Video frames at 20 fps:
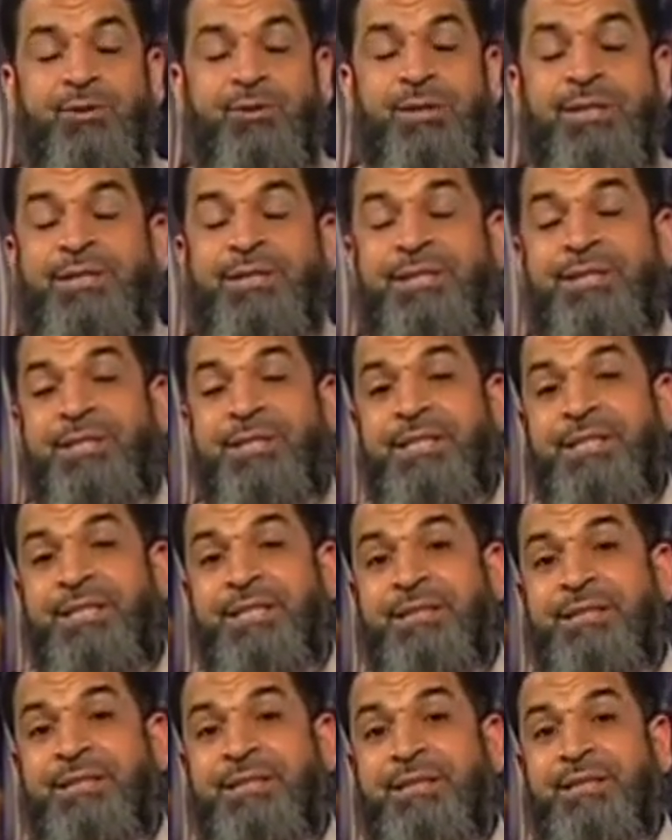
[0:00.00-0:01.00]
to
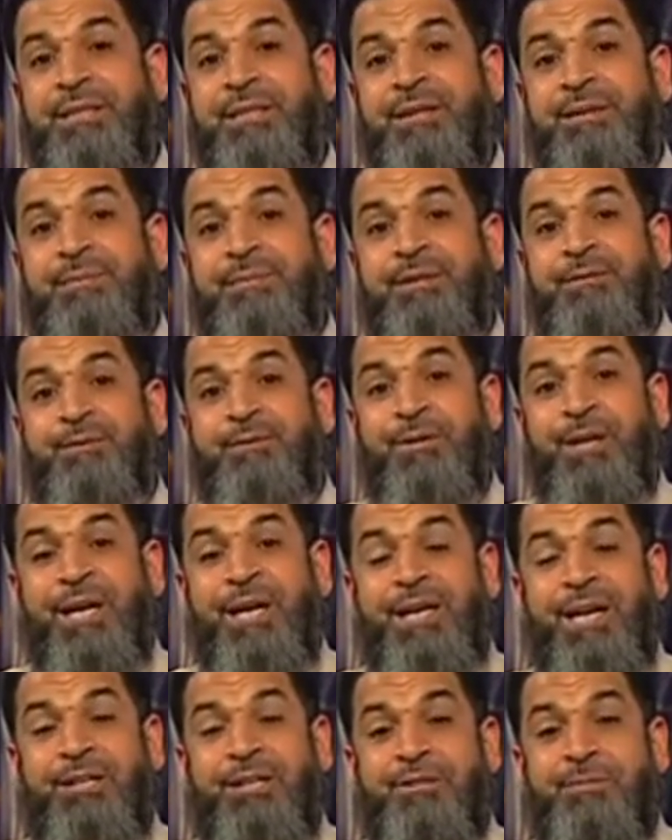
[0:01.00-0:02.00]
intercede before
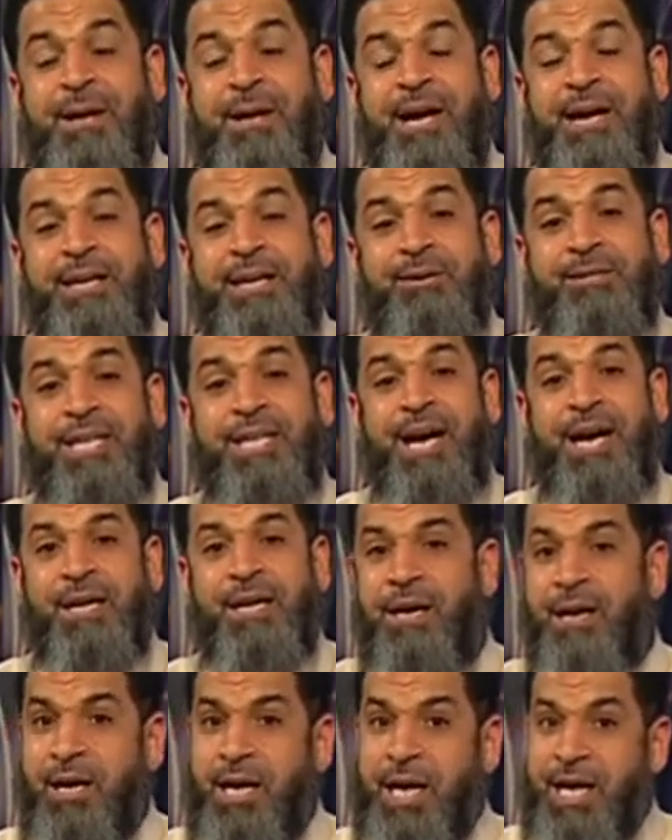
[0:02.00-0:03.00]
Allah subhanahu wa
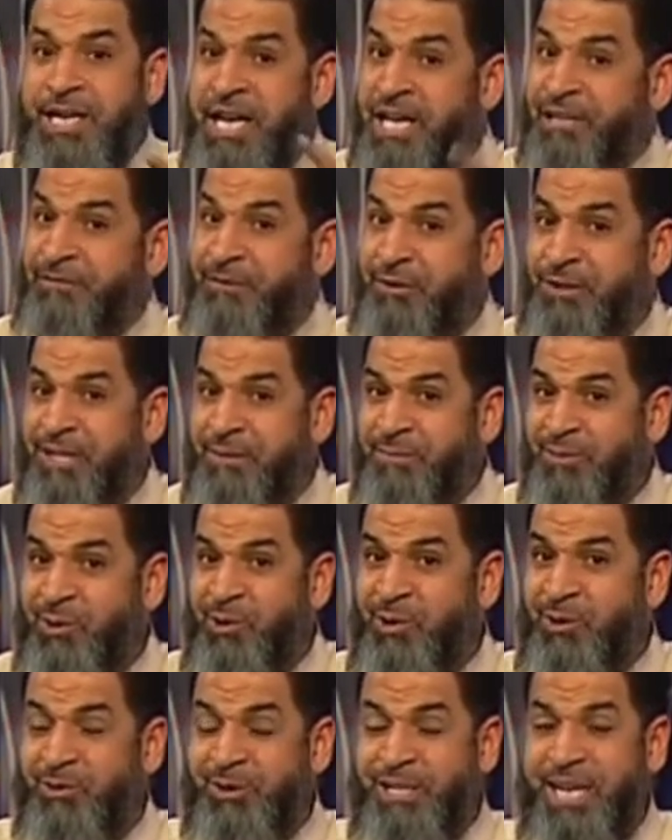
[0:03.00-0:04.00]
ta'ala. Not for them
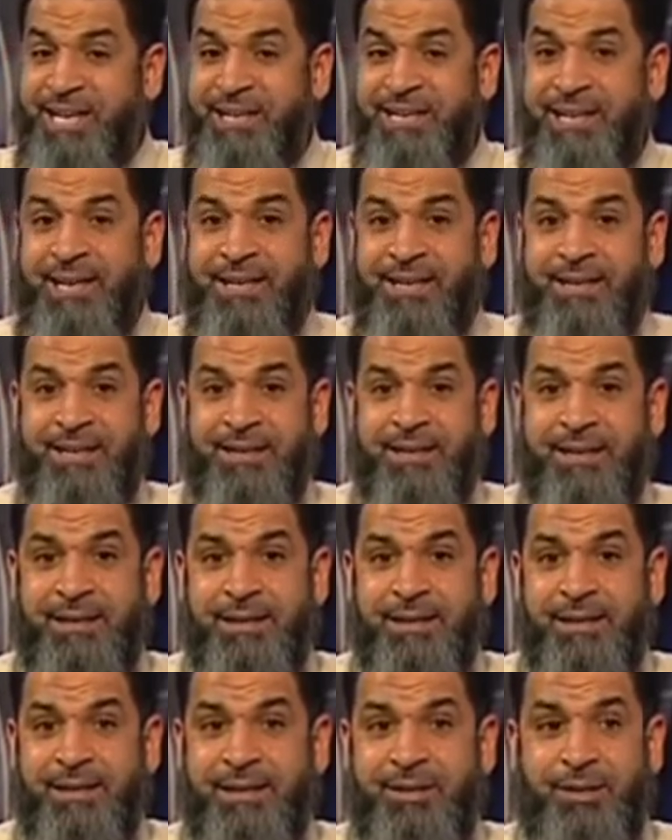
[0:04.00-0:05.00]
to go to Jannah.
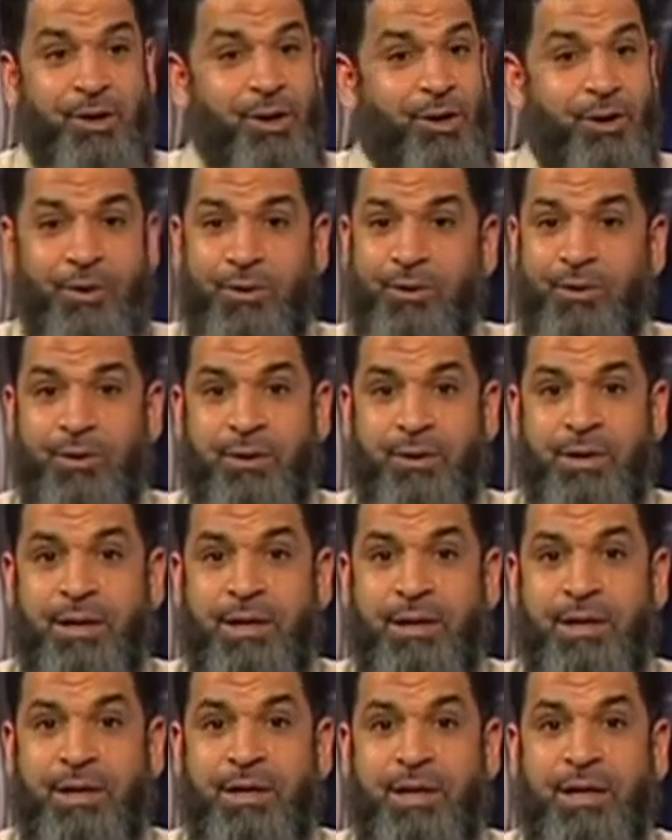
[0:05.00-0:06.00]
No.
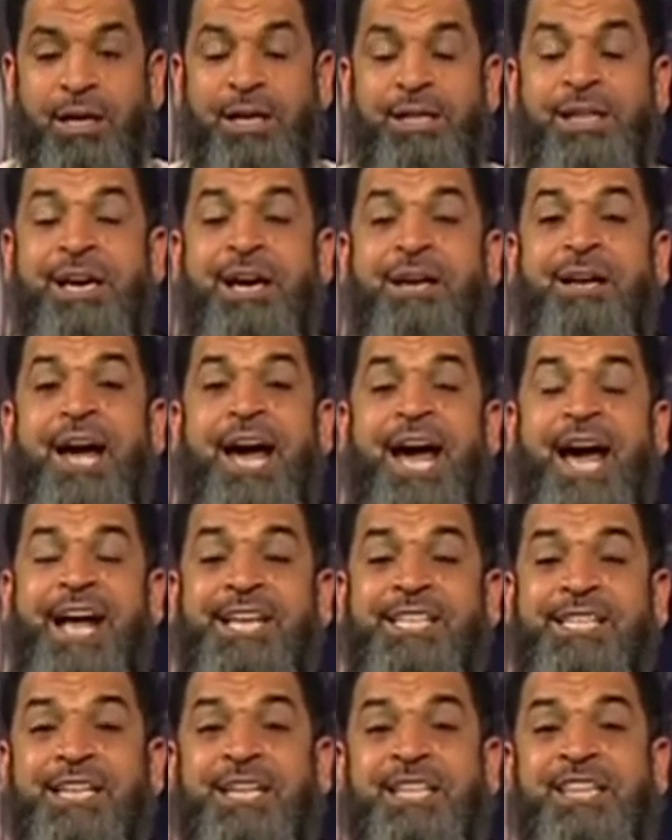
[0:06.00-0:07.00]
They are
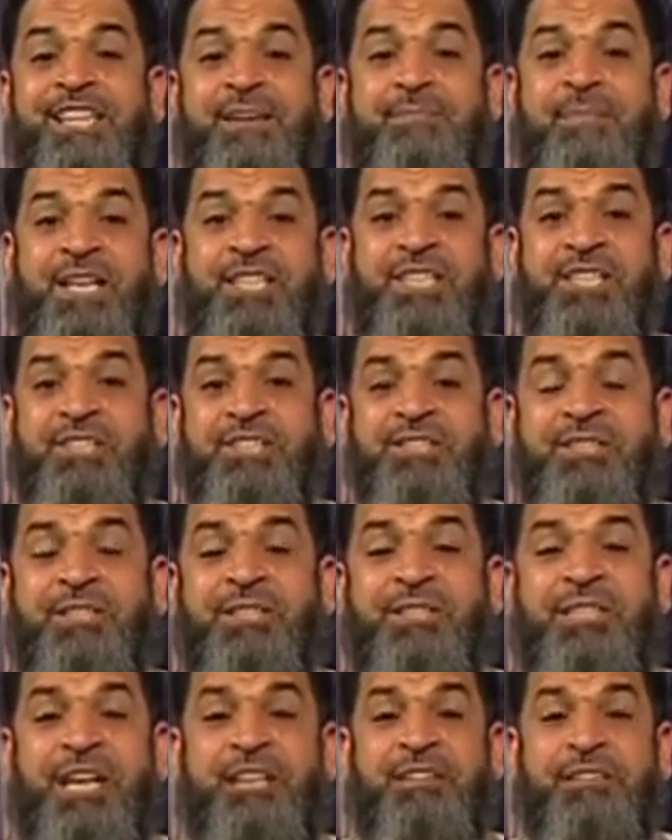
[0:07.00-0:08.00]
asking the
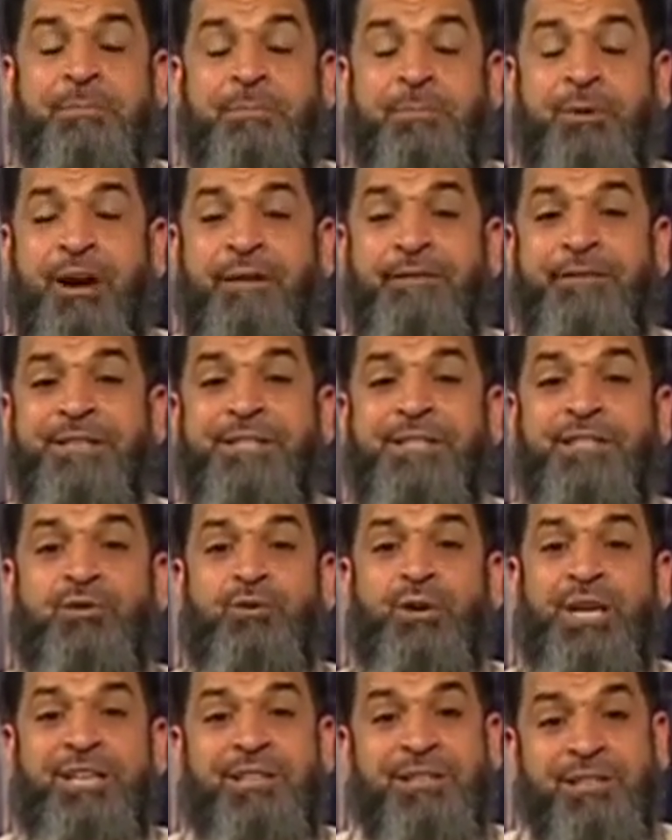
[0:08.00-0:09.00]
messengers and the prophets
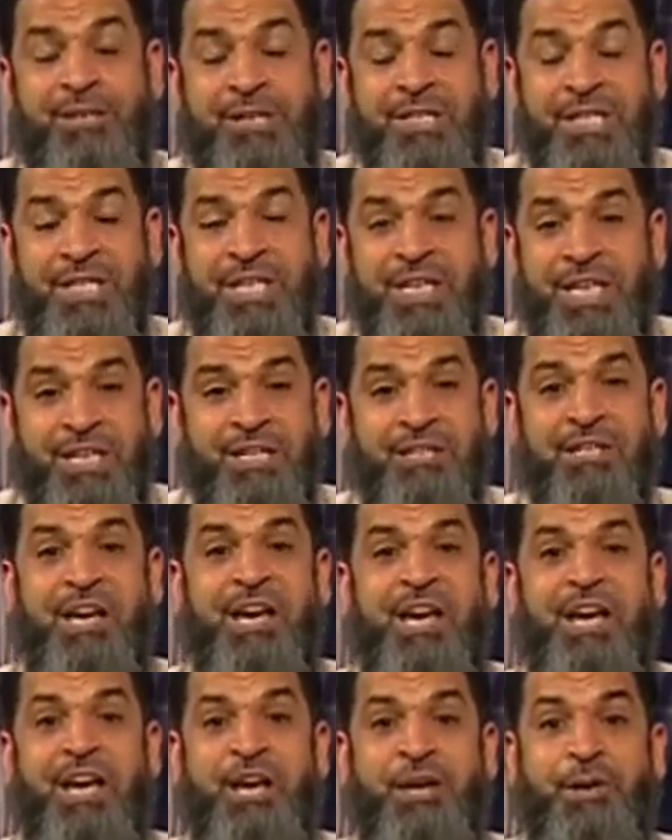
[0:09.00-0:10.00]
to intercede
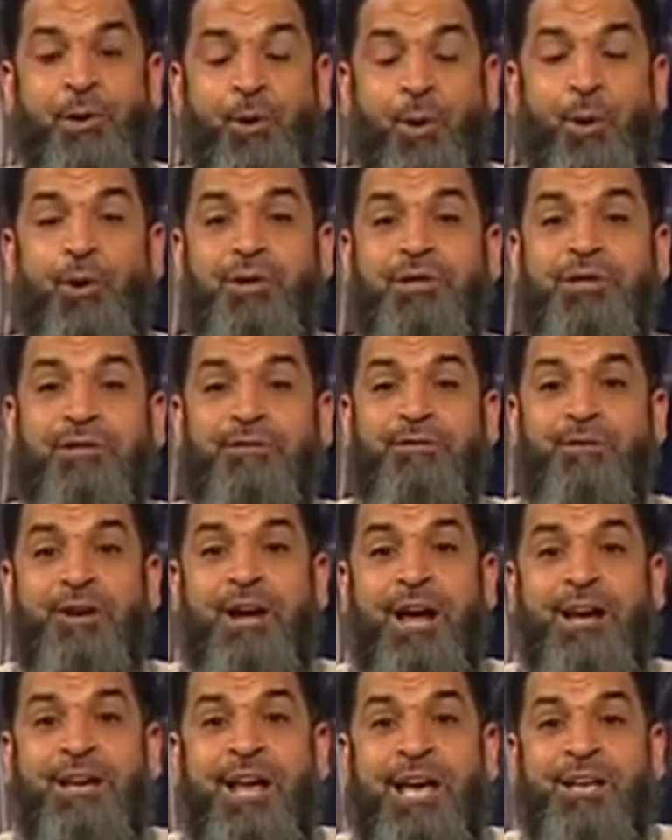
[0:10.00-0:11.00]
in order
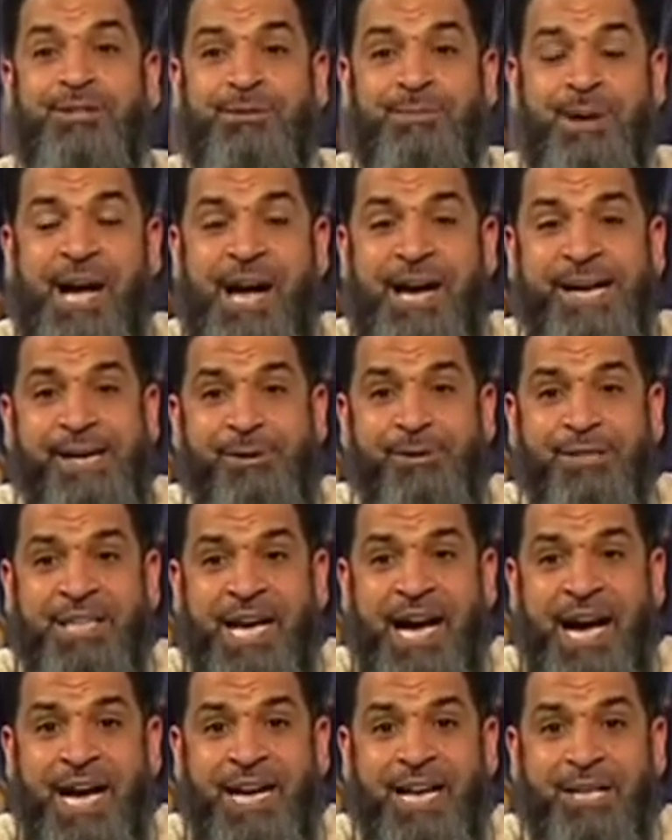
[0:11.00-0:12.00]
for Allah subhanahu wa
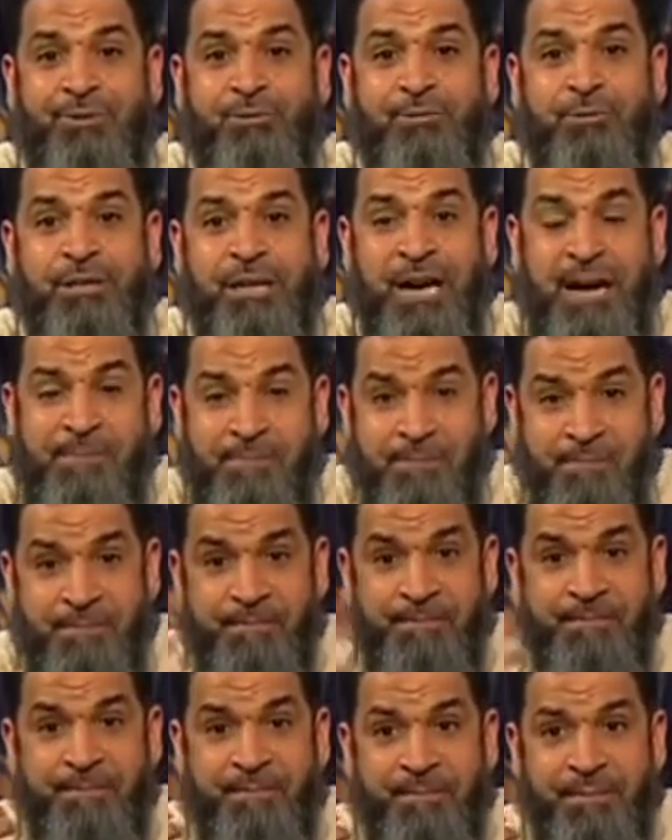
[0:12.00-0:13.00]
ta'ala to
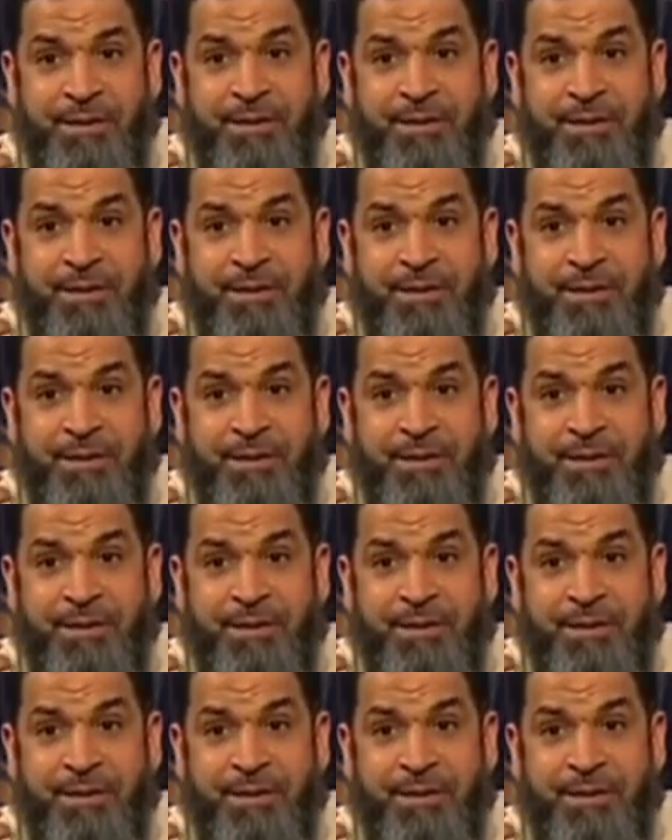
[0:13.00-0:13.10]
come